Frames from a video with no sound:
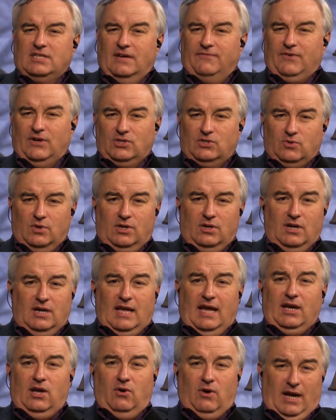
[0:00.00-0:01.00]
stuff on Twitter and
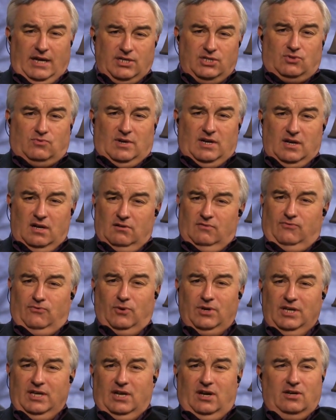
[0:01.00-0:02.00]
I go, I just read
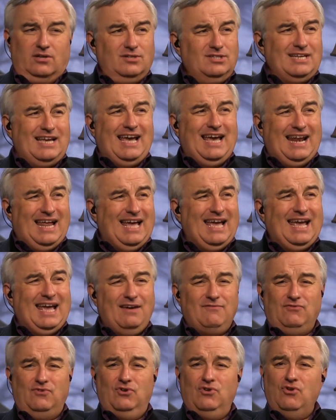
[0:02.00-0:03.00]
140 characters and I
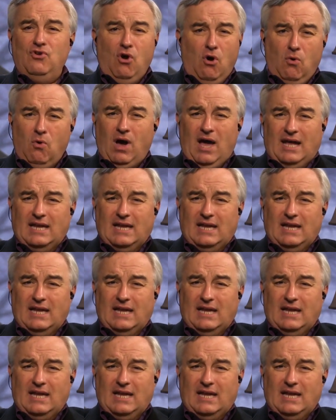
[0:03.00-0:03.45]
have no